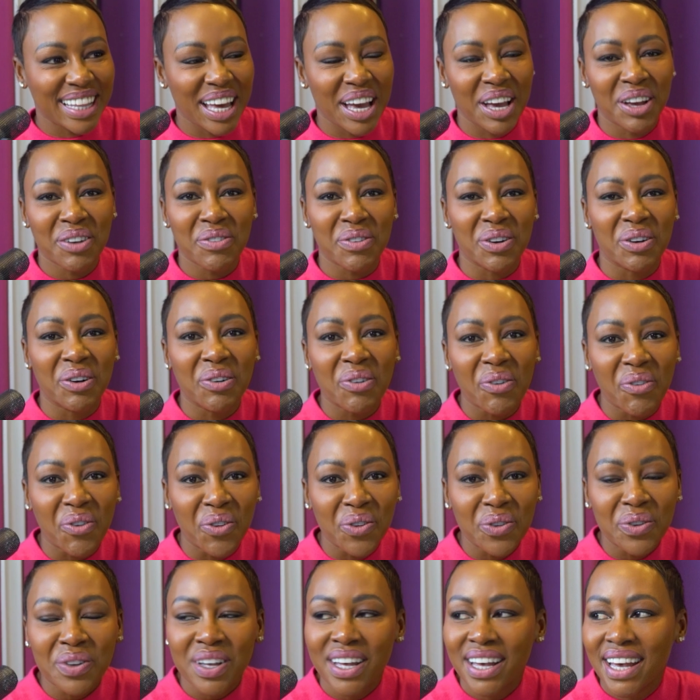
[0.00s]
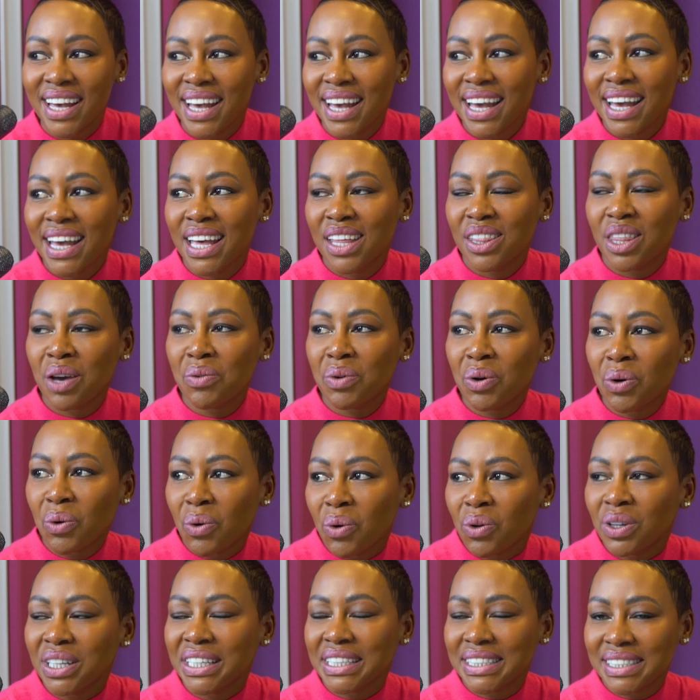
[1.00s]
They will
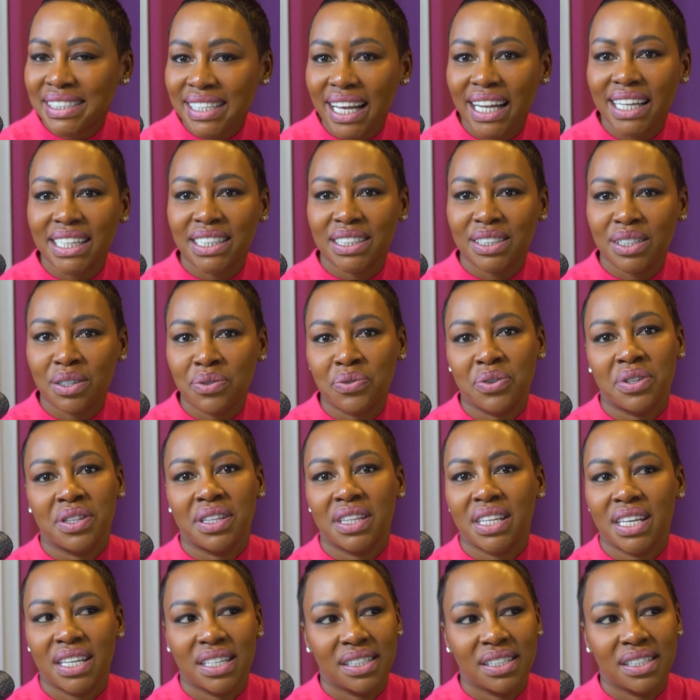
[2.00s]
all excel in different things.